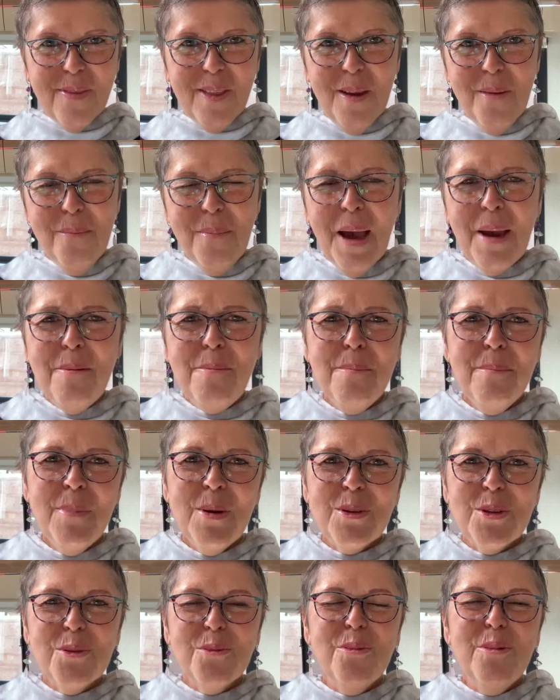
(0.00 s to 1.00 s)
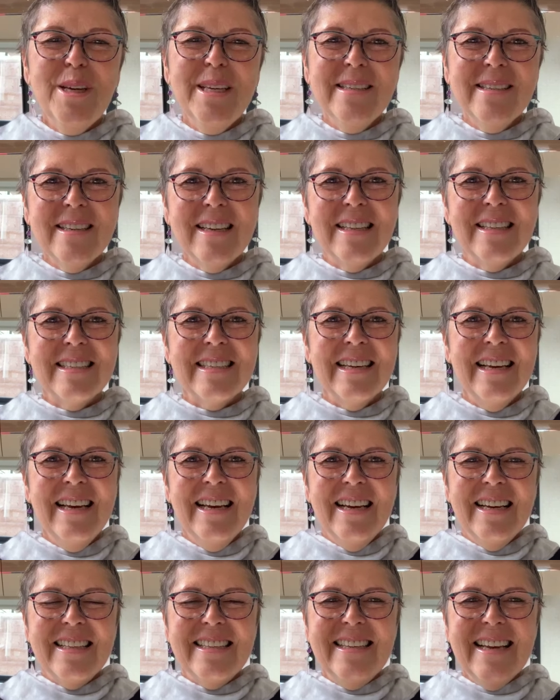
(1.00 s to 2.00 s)
my most recent
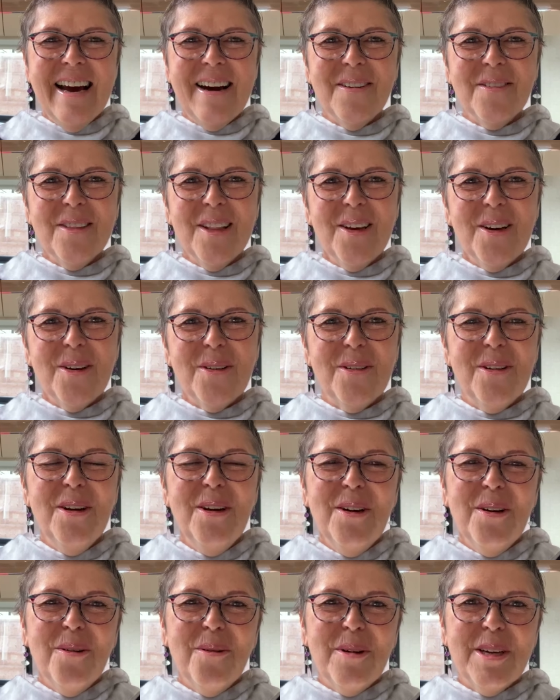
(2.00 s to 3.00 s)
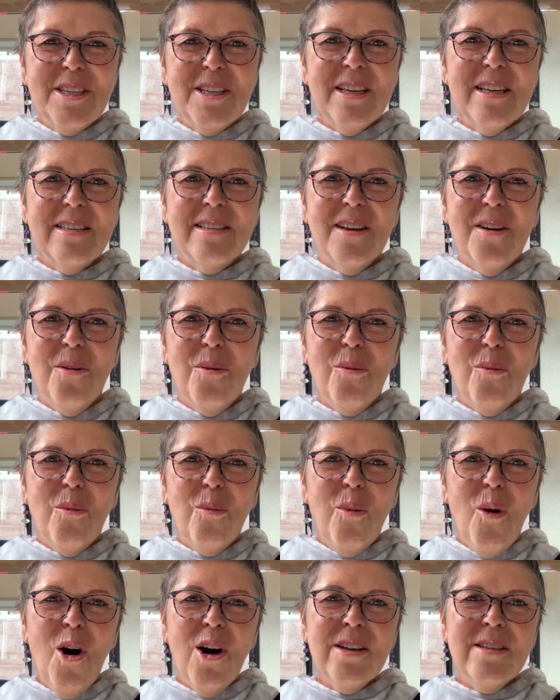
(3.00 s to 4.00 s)
download, which is
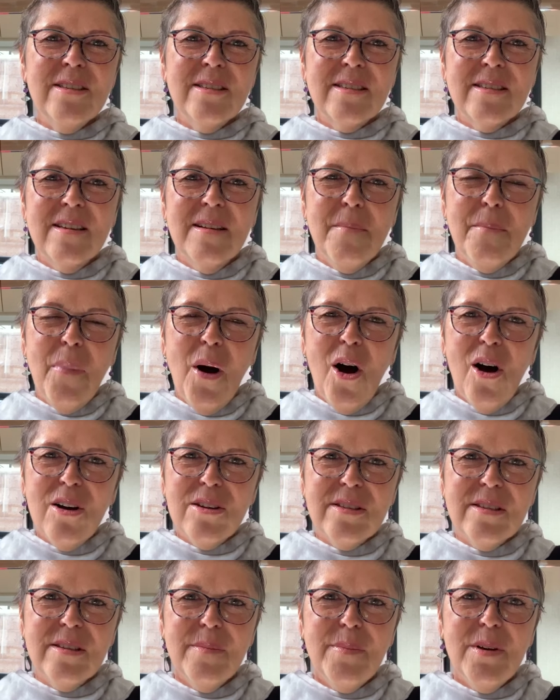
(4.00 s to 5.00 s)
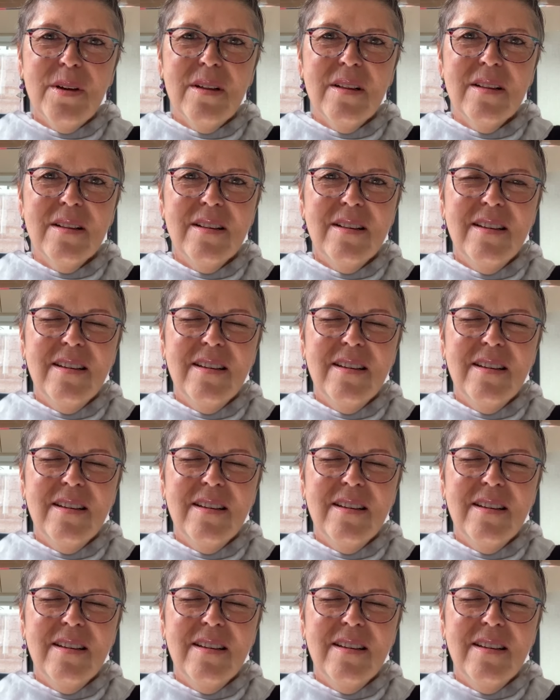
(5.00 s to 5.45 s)
what's possible?